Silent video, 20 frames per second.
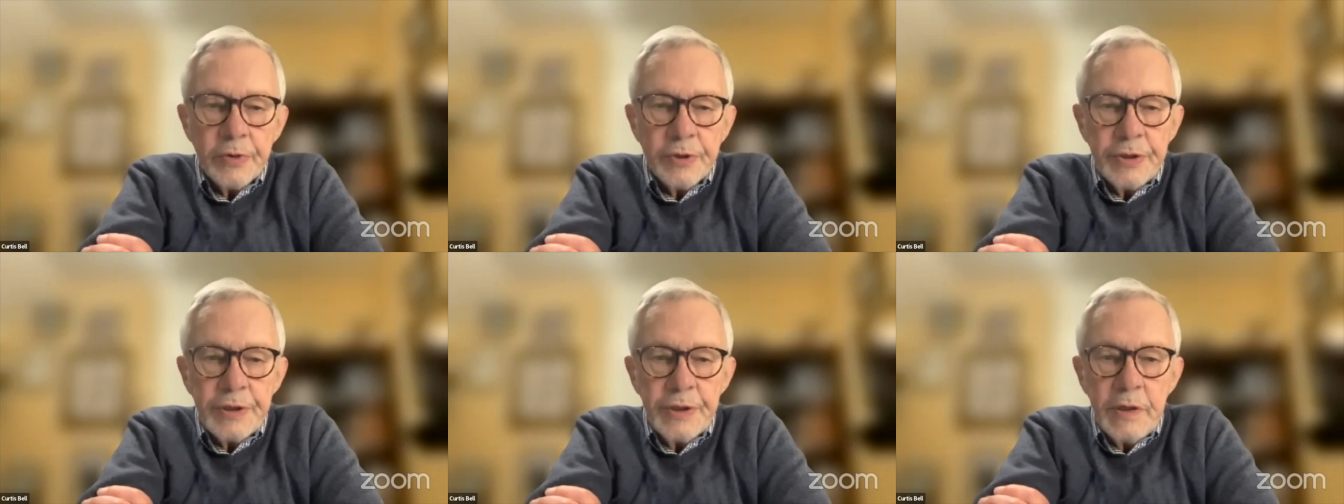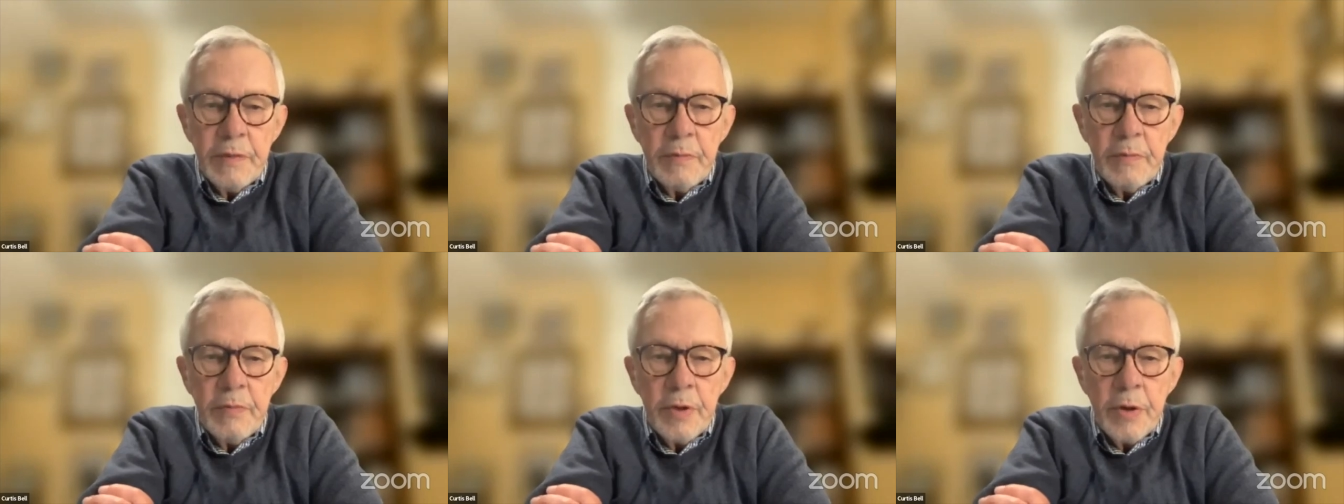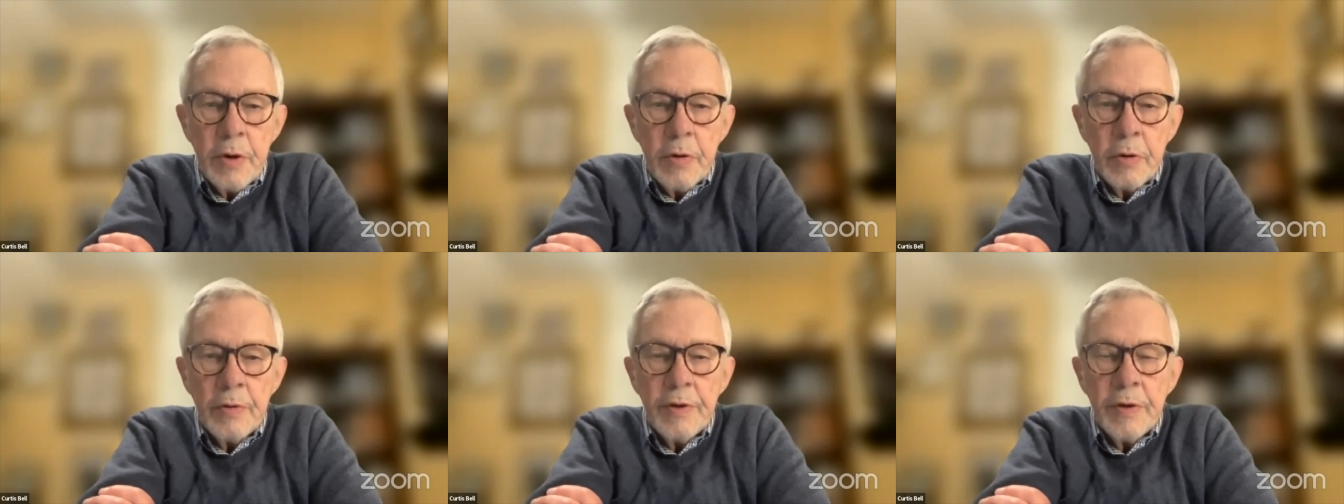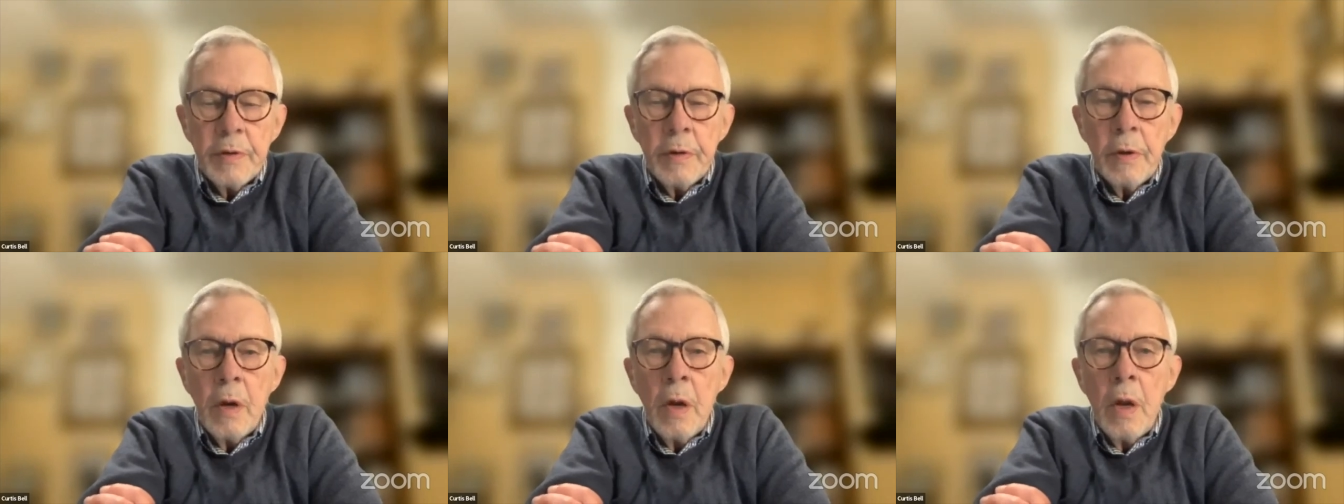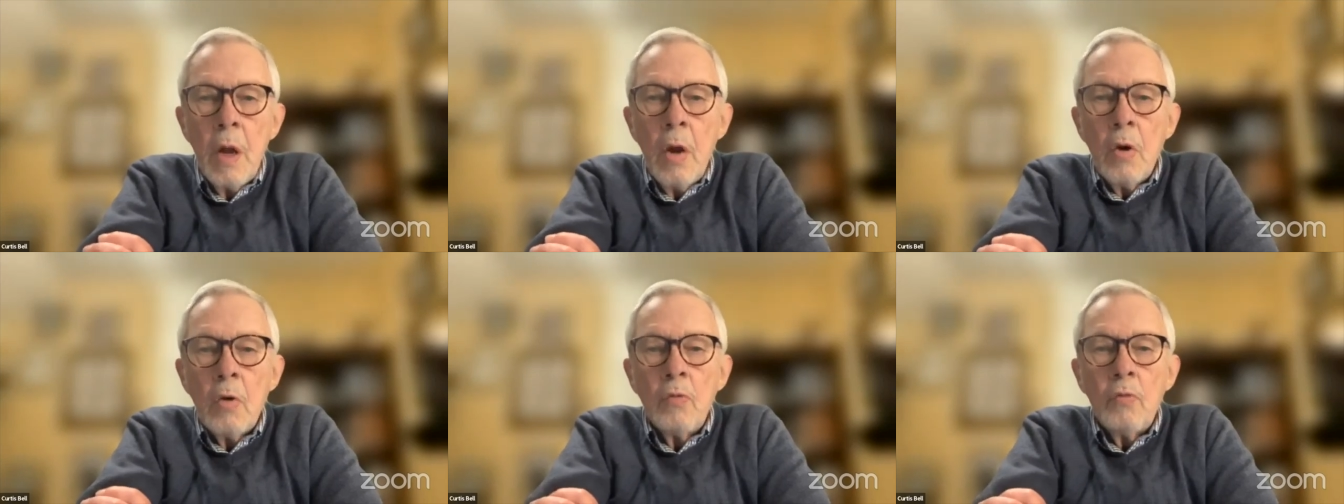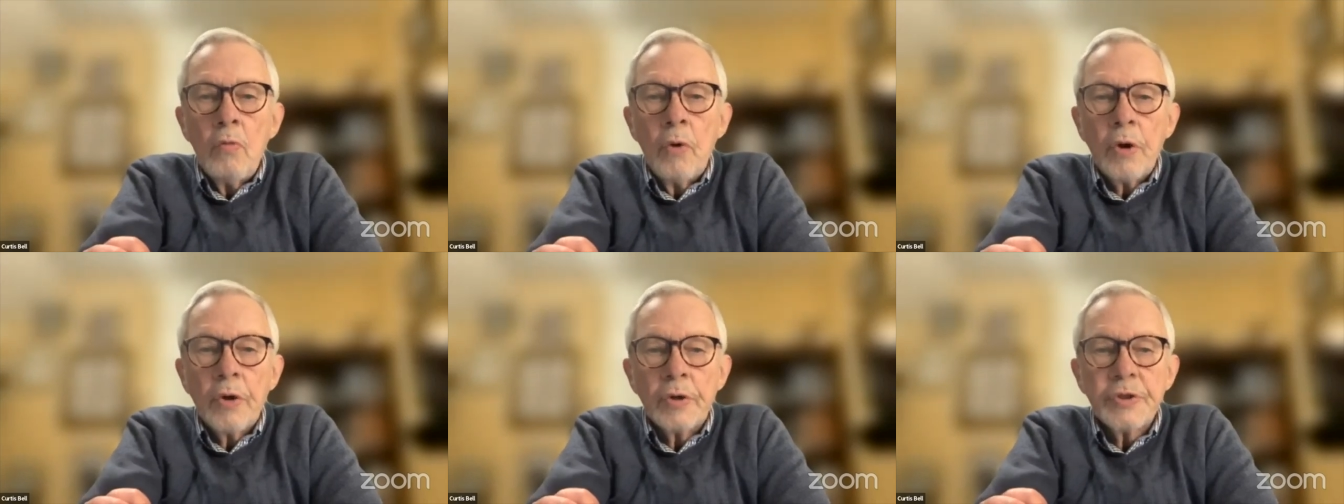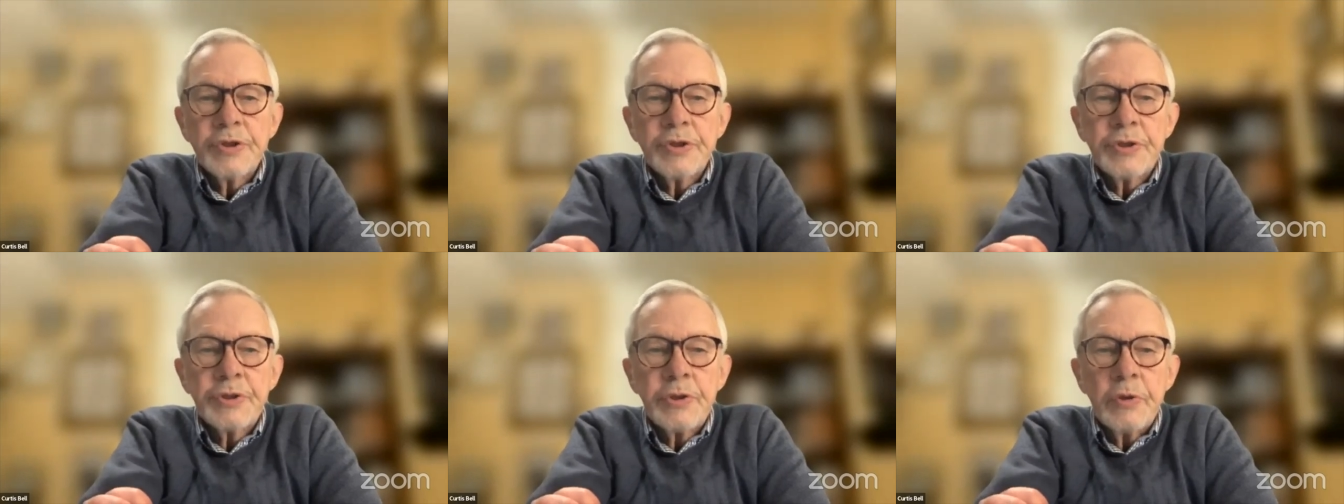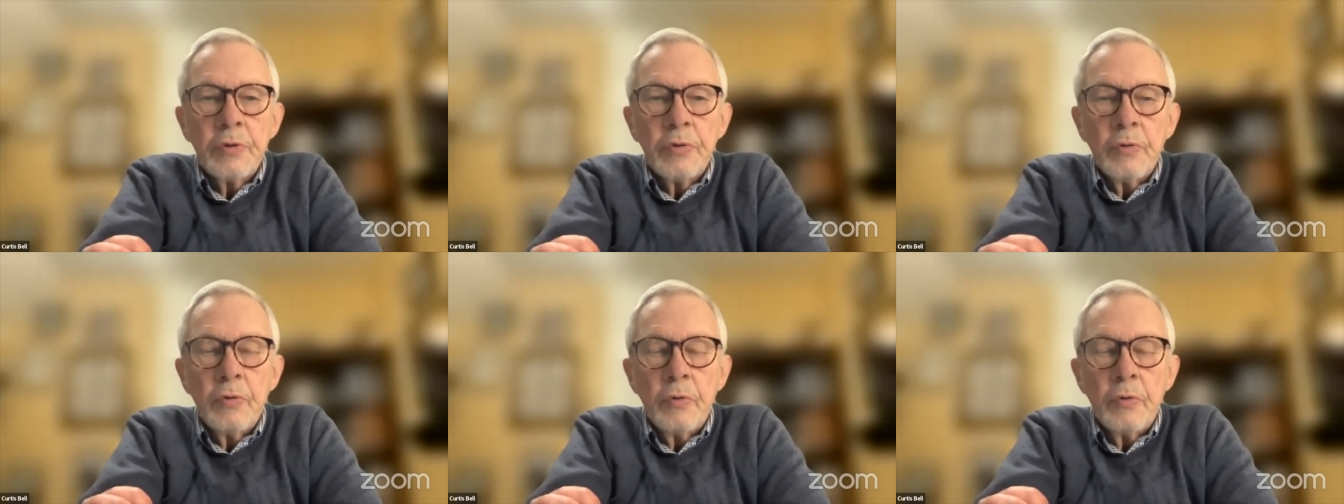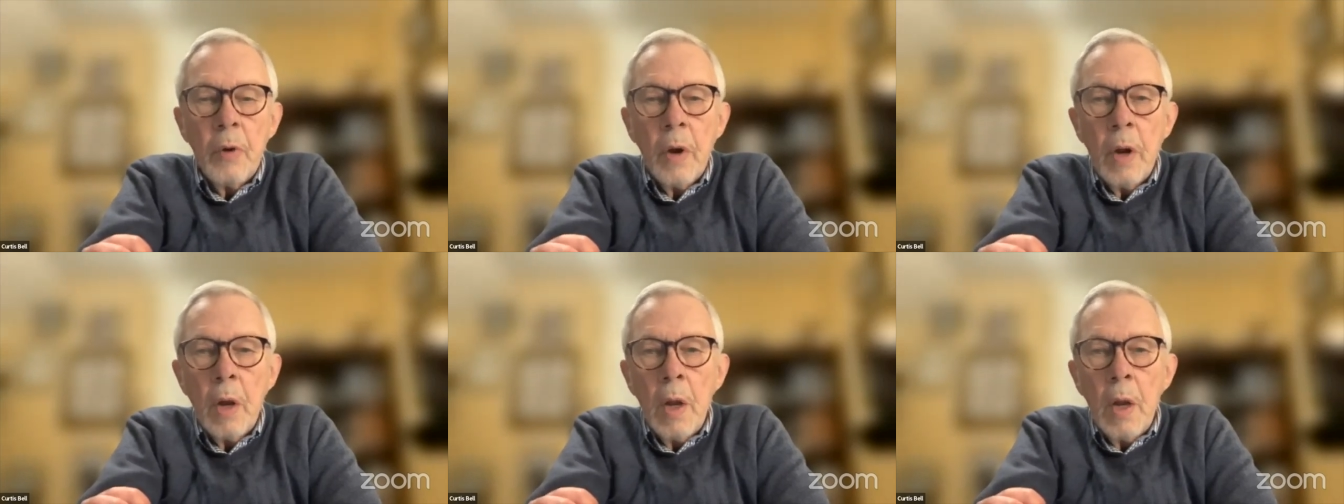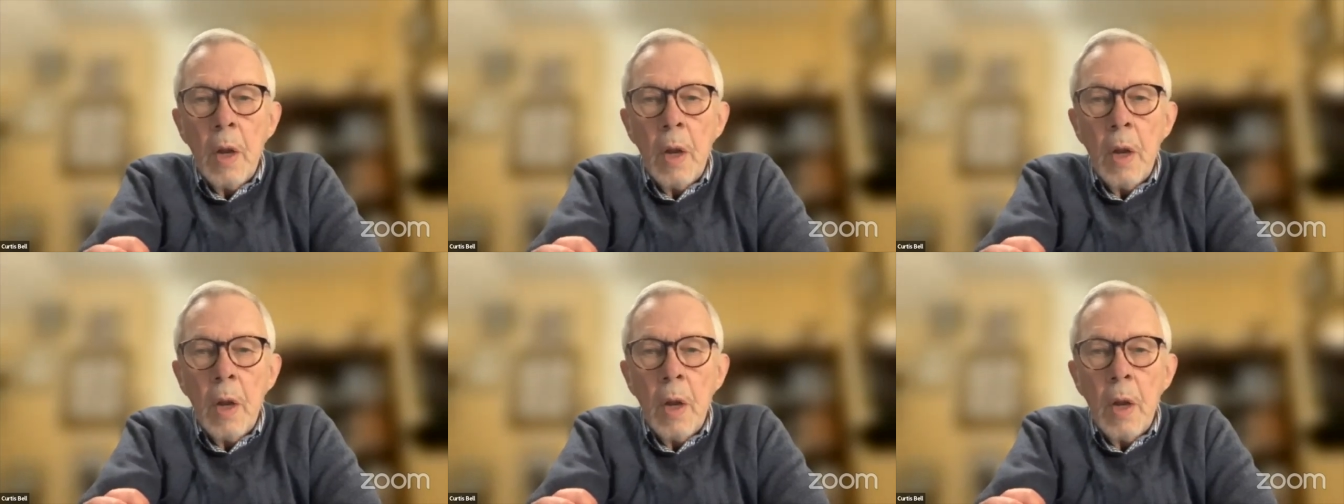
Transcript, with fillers: Team there that works to